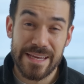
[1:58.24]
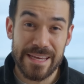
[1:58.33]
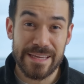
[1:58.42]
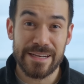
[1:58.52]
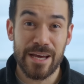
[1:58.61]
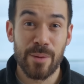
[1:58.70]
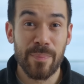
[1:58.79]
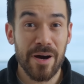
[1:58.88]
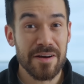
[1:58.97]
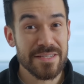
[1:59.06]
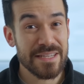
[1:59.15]
in a
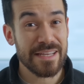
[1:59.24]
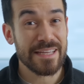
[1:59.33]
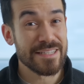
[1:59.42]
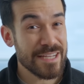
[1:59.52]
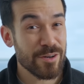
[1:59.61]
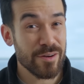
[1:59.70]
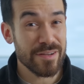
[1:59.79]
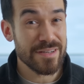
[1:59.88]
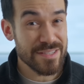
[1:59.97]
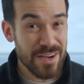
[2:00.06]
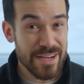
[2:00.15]
passing interior
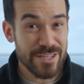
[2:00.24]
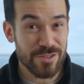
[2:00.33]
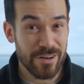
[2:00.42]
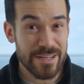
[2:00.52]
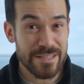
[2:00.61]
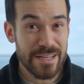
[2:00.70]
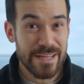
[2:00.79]
design trend